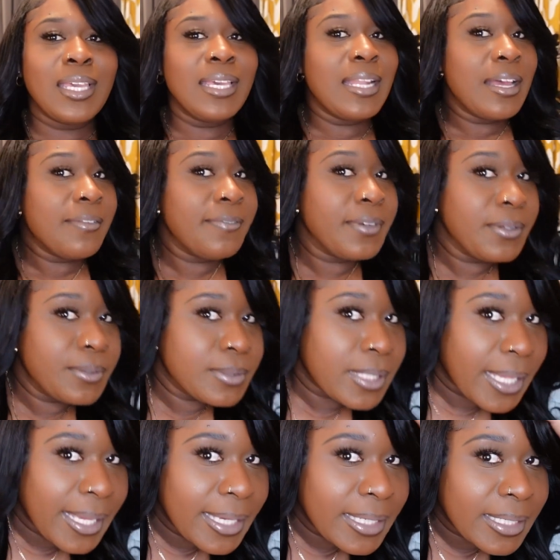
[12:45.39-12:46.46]
and I felt
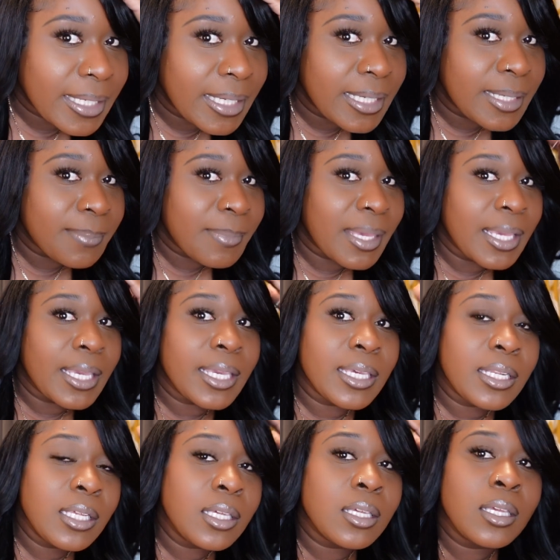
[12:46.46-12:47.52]
like it
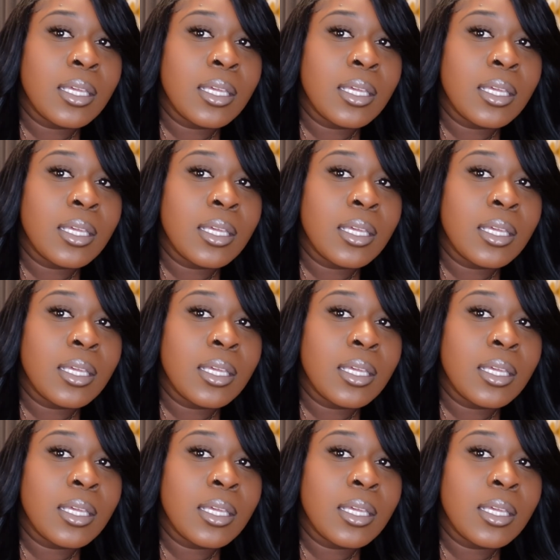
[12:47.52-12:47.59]
made